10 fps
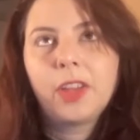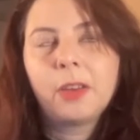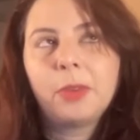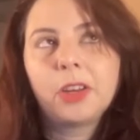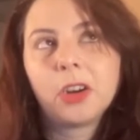can
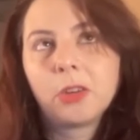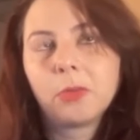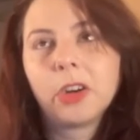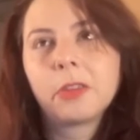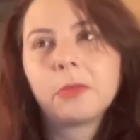be an
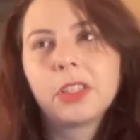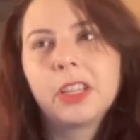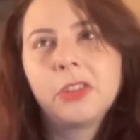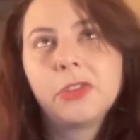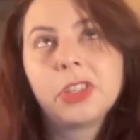artwork. And what's
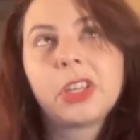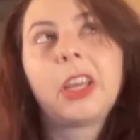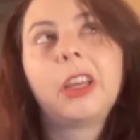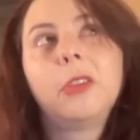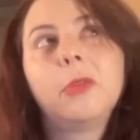
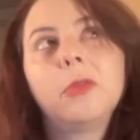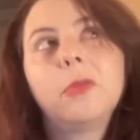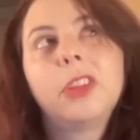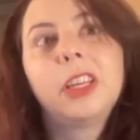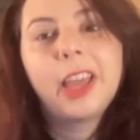interesting
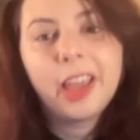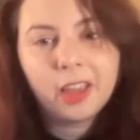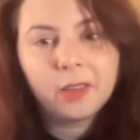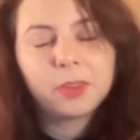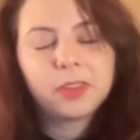with a
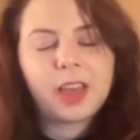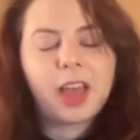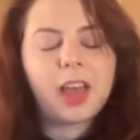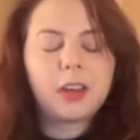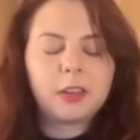game is
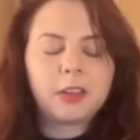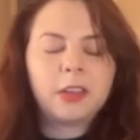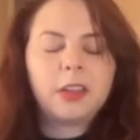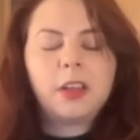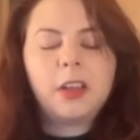that
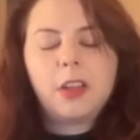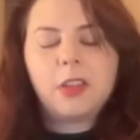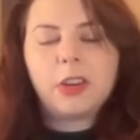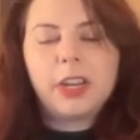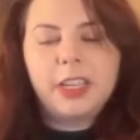
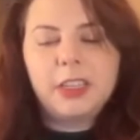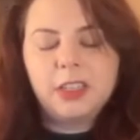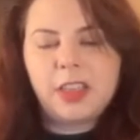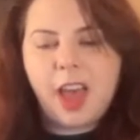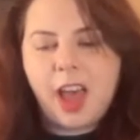there
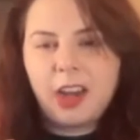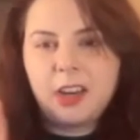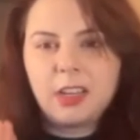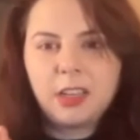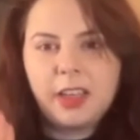is that
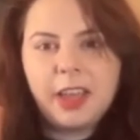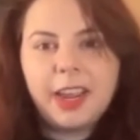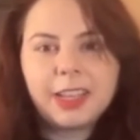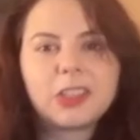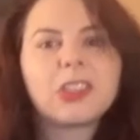
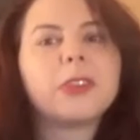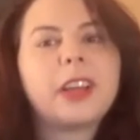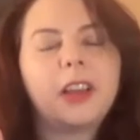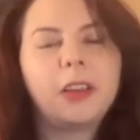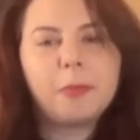
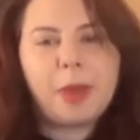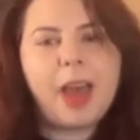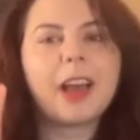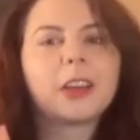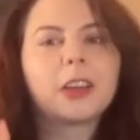answering
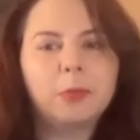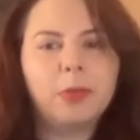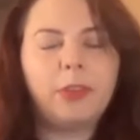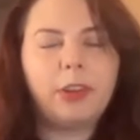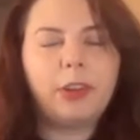back
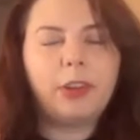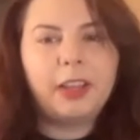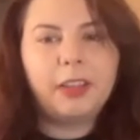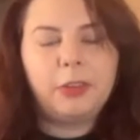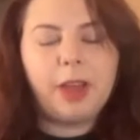component,
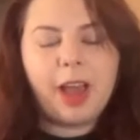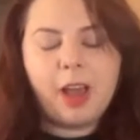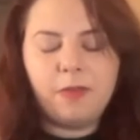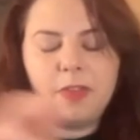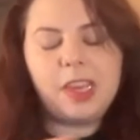right? You
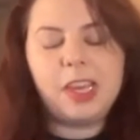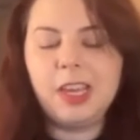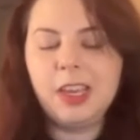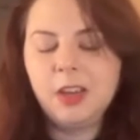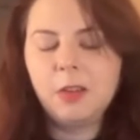have
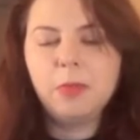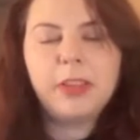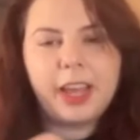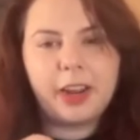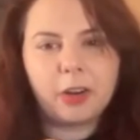the
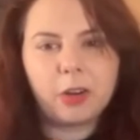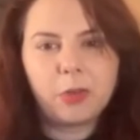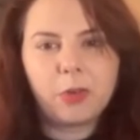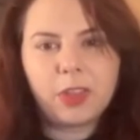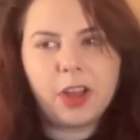player
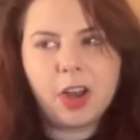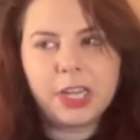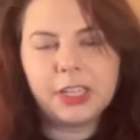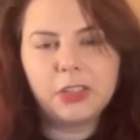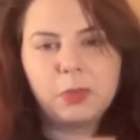or the
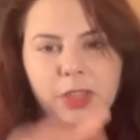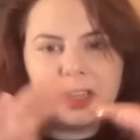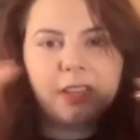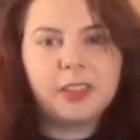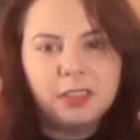audience
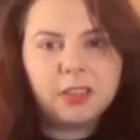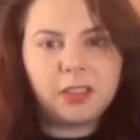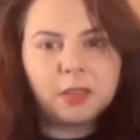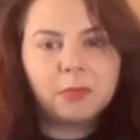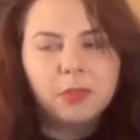within a
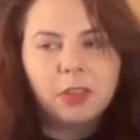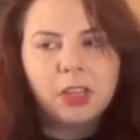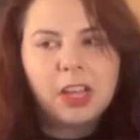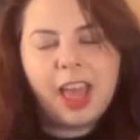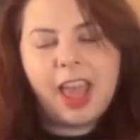system,
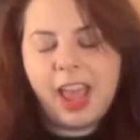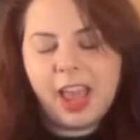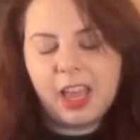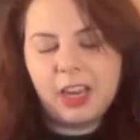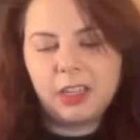
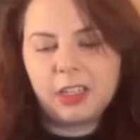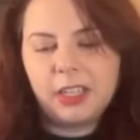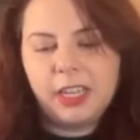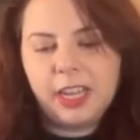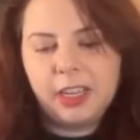and
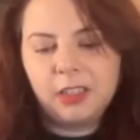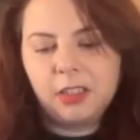it